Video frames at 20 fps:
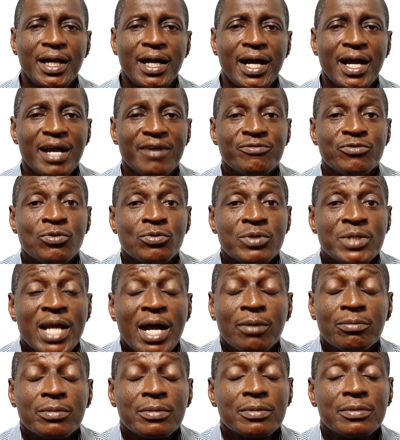I have no
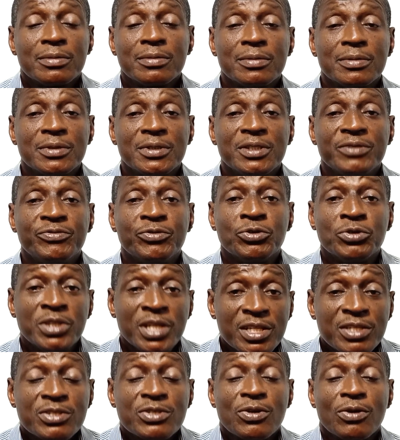doubt if you
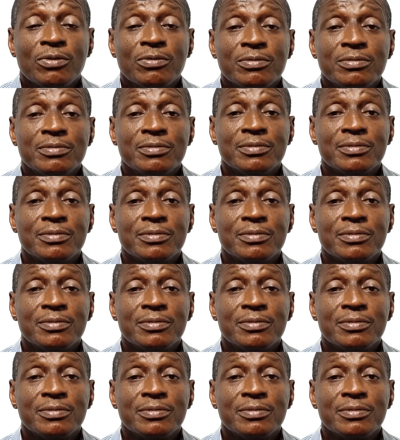did so